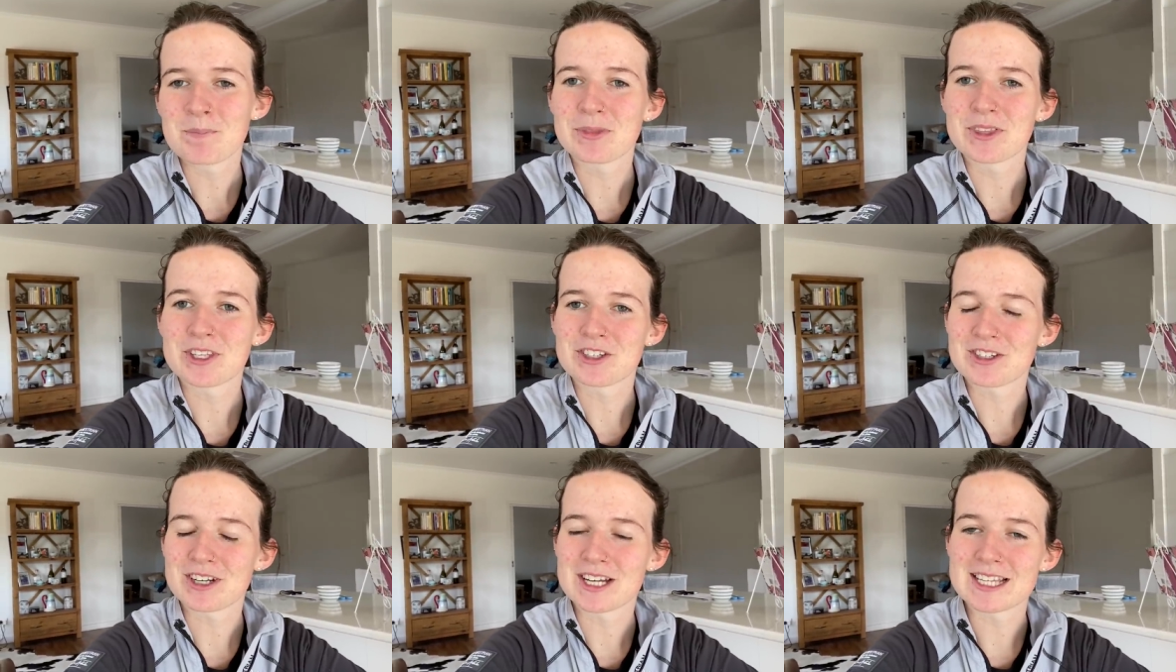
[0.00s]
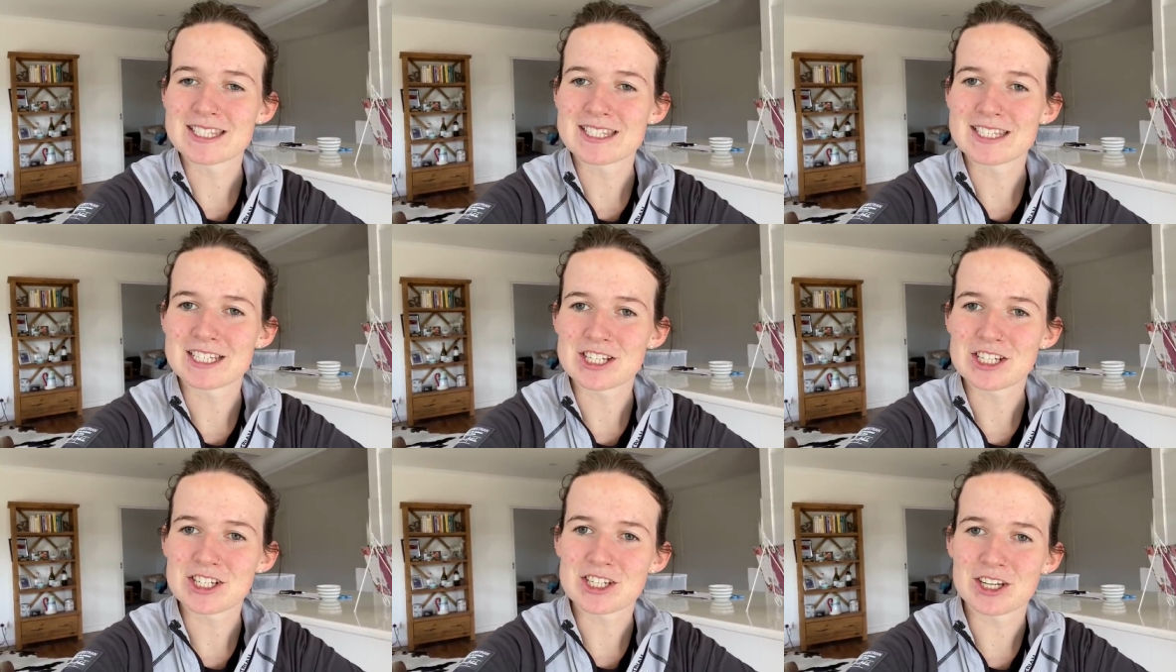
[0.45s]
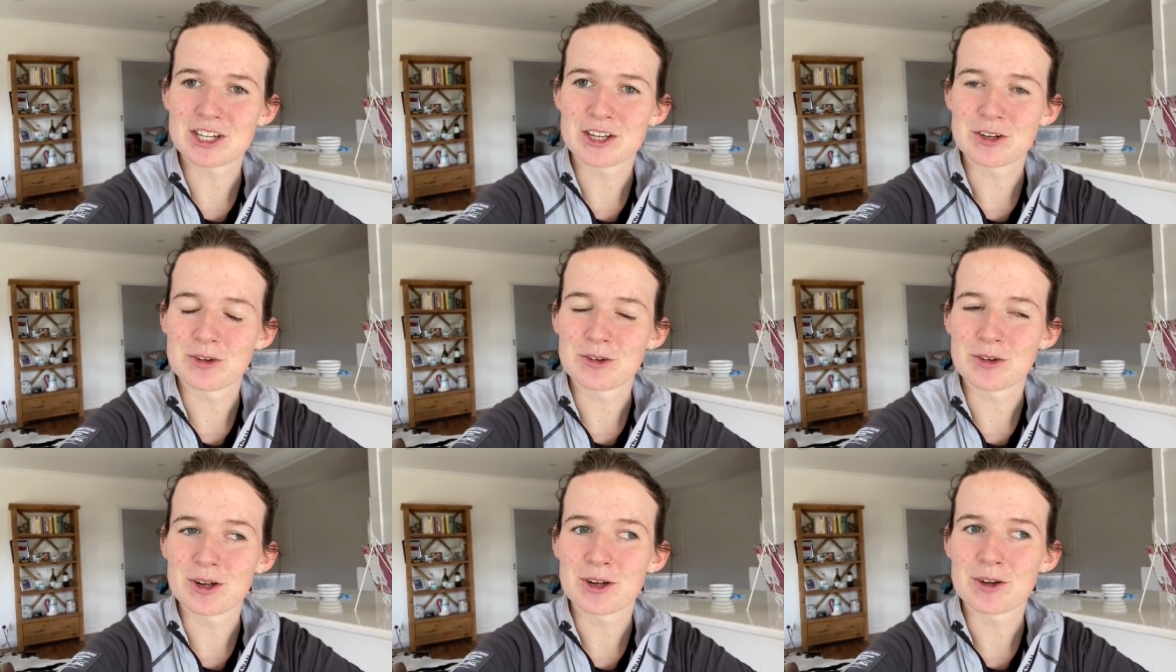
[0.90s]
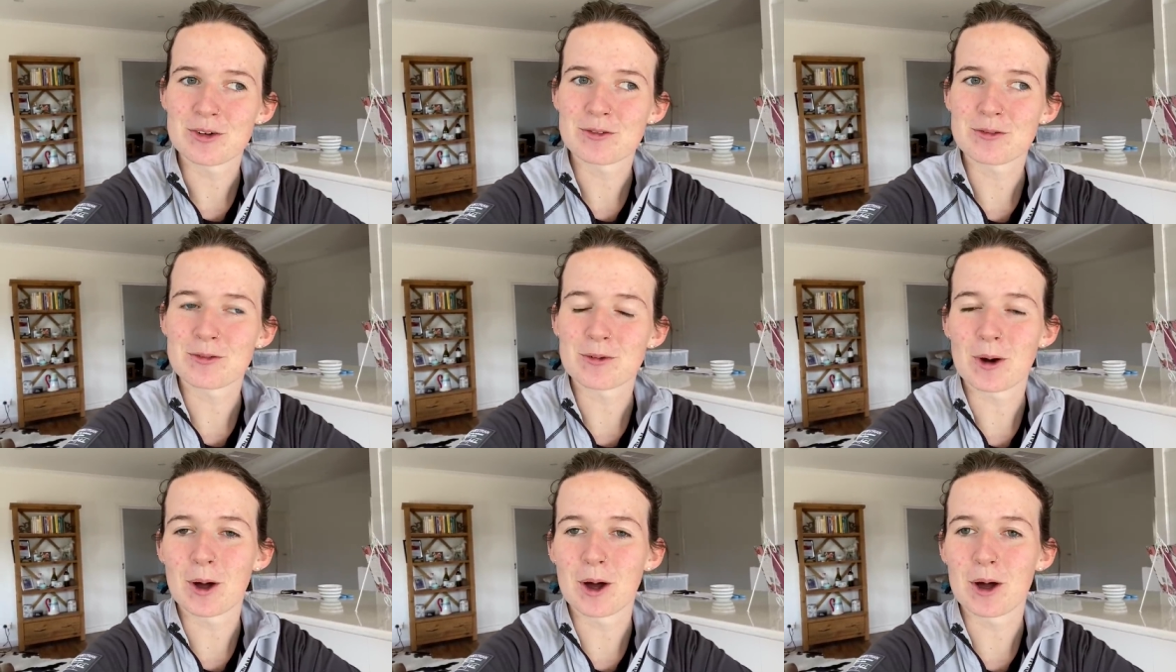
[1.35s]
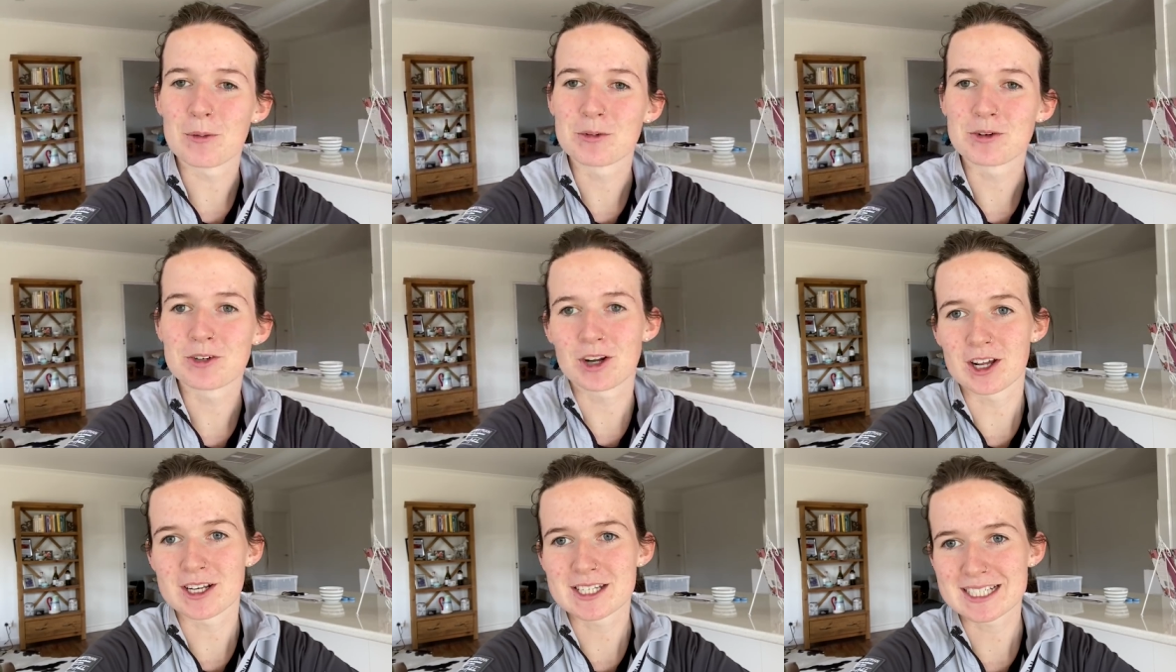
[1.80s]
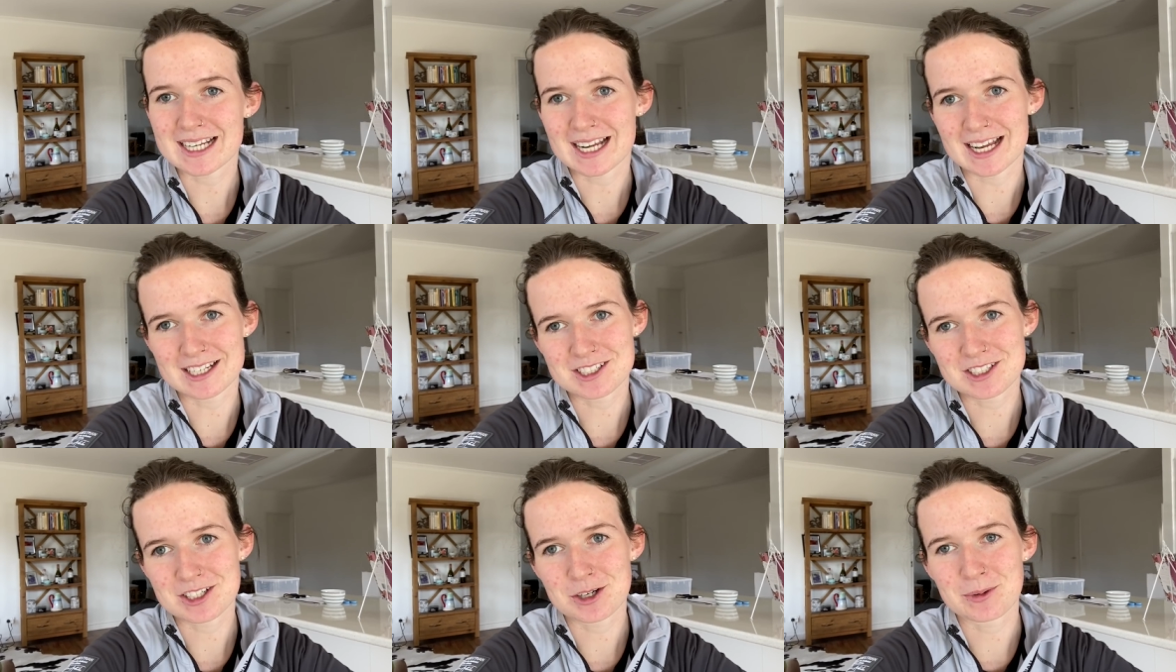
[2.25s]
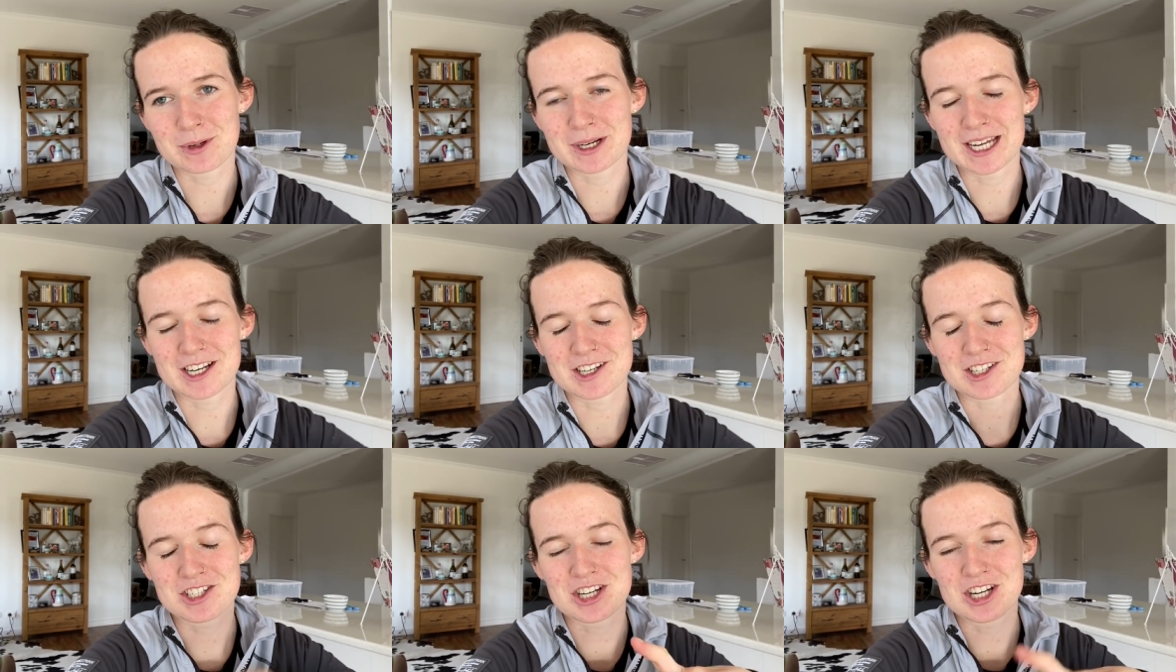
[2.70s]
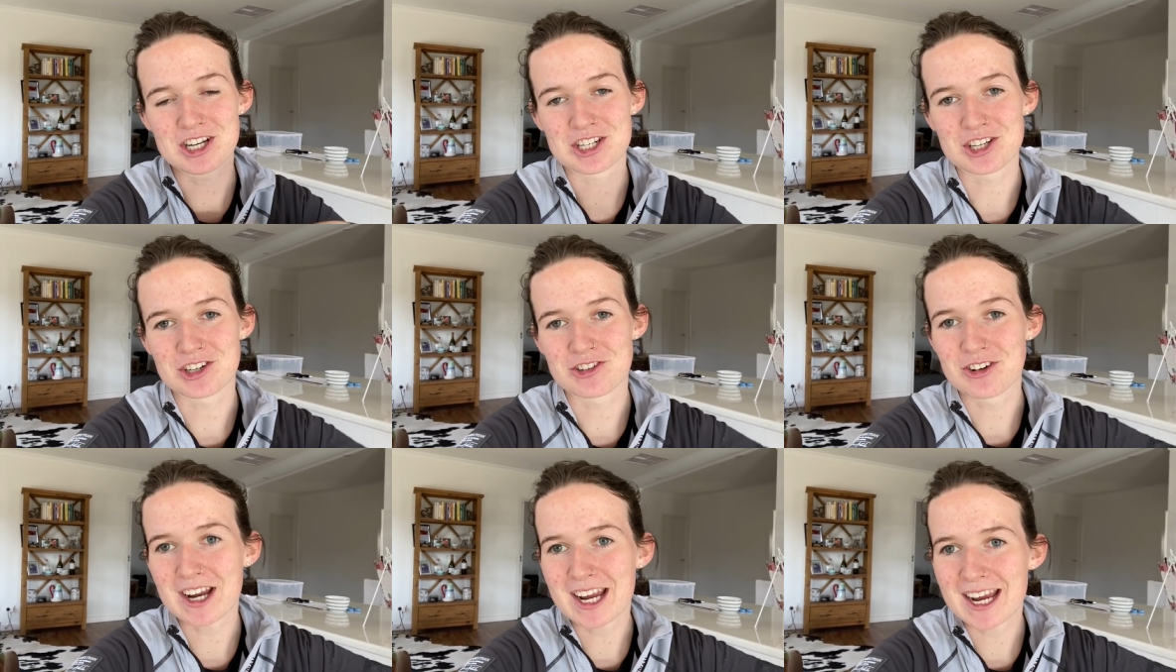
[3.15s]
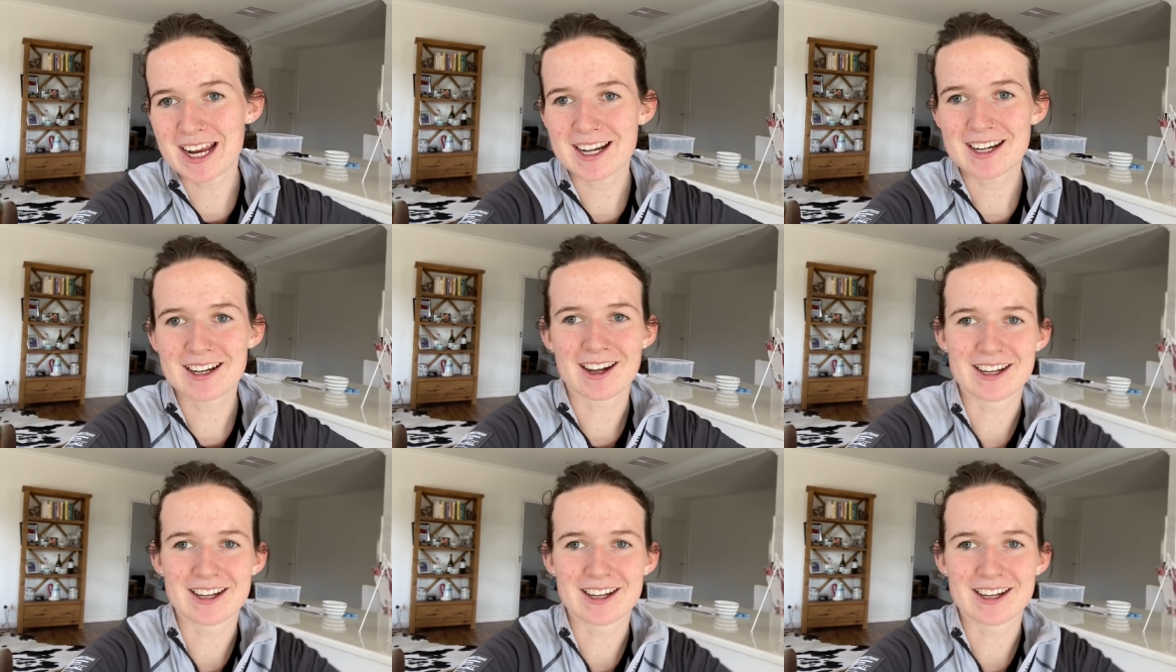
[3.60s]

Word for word: the transition from trot to canter when I had to change the rein.